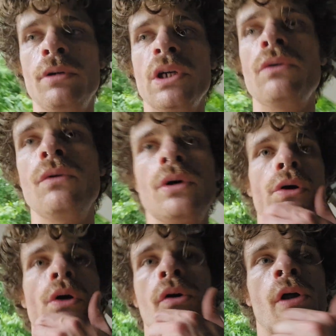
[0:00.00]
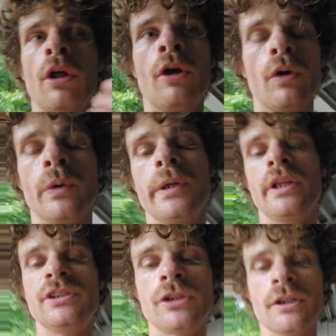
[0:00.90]
you can
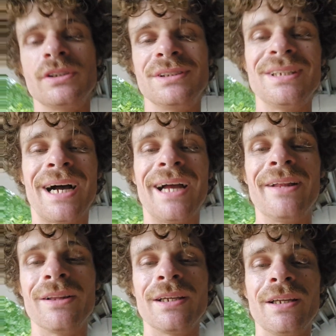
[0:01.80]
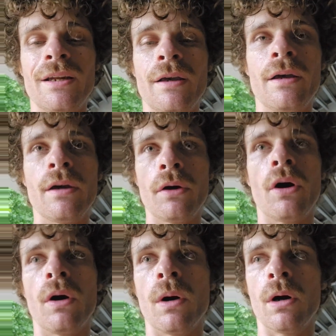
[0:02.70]
really start to dial in
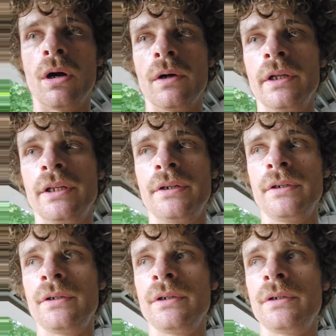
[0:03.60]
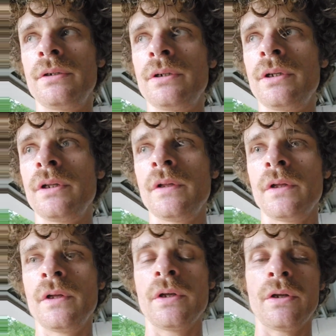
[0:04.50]
on
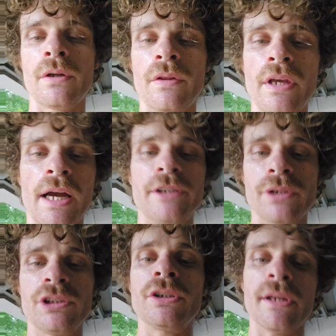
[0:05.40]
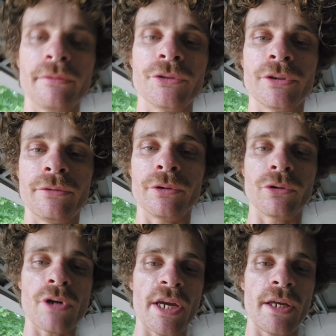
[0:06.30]
the hydration levels of
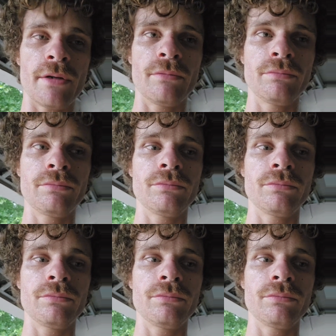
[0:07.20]
your grain